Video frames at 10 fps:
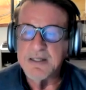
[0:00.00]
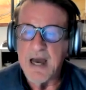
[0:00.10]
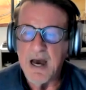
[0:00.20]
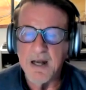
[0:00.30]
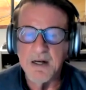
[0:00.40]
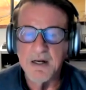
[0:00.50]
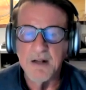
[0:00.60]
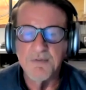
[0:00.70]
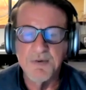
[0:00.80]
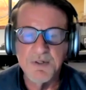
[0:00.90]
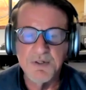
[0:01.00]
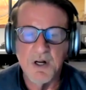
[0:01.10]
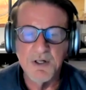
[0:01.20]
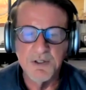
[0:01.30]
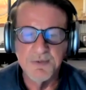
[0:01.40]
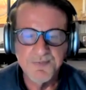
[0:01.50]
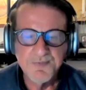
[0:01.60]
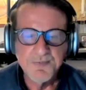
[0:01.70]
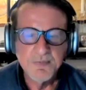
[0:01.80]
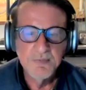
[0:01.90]
the added infrastructure
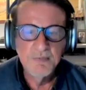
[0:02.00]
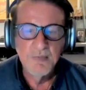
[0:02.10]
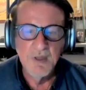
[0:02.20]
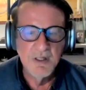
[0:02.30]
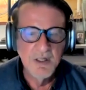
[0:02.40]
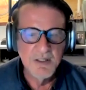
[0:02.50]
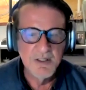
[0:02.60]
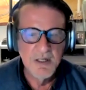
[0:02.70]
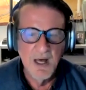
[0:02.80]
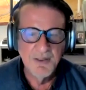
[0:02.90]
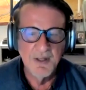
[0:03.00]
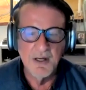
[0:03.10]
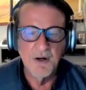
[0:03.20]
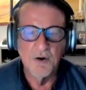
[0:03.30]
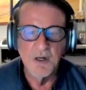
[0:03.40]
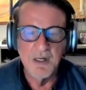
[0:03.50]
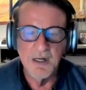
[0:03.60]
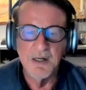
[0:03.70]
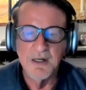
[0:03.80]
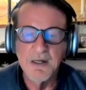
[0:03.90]
does nothing or
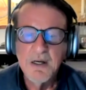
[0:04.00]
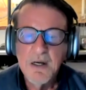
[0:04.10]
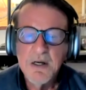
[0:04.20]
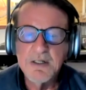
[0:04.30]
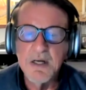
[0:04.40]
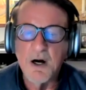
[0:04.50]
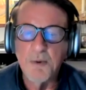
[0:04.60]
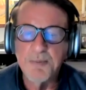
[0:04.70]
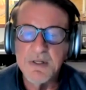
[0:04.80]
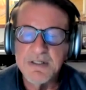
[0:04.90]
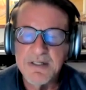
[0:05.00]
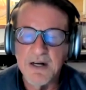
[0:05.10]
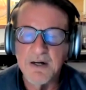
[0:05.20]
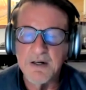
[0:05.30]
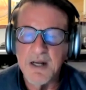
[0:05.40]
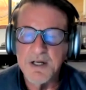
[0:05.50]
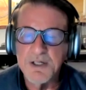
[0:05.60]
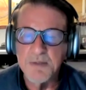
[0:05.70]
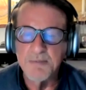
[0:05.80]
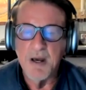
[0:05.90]
little to help the debtor
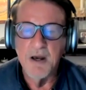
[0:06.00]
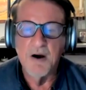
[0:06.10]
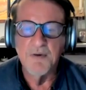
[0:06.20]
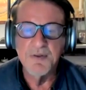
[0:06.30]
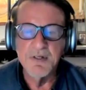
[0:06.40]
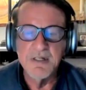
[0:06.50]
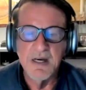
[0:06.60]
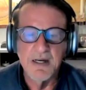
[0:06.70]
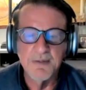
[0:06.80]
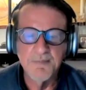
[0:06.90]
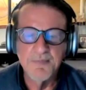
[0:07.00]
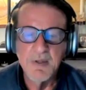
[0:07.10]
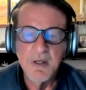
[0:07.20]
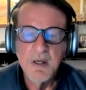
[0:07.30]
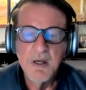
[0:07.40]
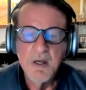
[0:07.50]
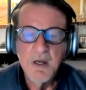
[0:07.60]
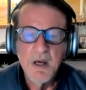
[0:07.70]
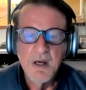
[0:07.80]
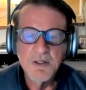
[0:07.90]
nation pay off the debt.
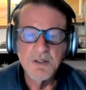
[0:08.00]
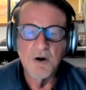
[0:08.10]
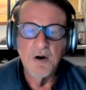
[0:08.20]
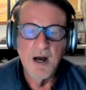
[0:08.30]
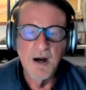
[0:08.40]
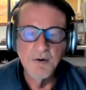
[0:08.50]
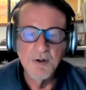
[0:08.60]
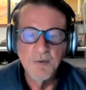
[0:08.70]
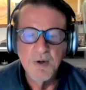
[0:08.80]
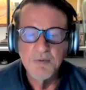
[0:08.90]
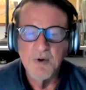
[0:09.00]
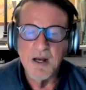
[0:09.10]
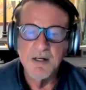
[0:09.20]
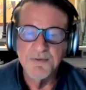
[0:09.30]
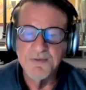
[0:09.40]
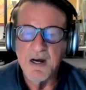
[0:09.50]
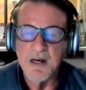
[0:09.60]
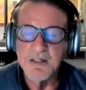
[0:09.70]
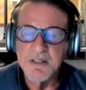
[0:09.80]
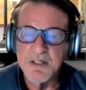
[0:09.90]
So how do we rectify
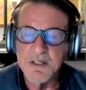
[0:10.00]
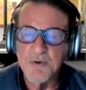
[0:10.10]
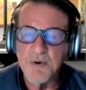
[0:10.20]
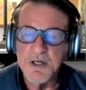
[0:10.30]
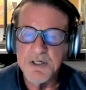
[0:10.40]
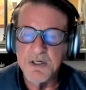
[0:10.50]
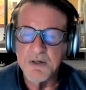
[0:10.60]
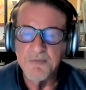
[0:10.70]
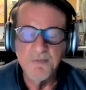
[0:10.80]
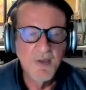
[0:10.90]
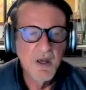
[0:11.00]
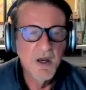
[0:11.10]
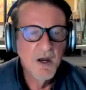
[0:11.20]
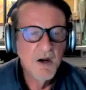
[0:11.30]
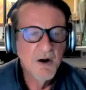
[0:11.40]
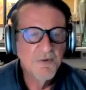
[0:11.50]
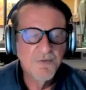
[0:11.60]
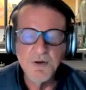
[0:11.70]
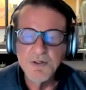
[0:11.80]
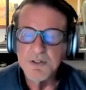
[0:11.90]
this situation?
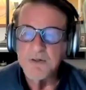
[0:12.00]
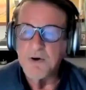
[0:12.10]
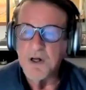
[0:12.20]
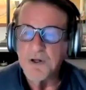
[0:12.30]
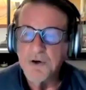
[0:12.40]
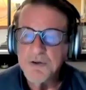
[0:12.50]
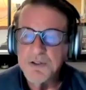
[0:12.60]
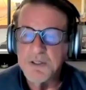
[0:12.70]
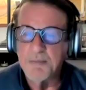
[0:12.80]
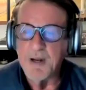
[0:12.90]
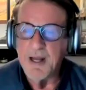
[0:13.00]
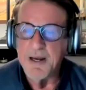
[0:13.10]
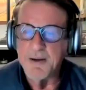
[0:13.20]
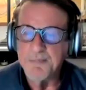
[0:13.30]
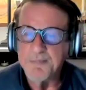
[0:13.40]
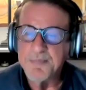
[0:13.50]
First of all, who's to blame?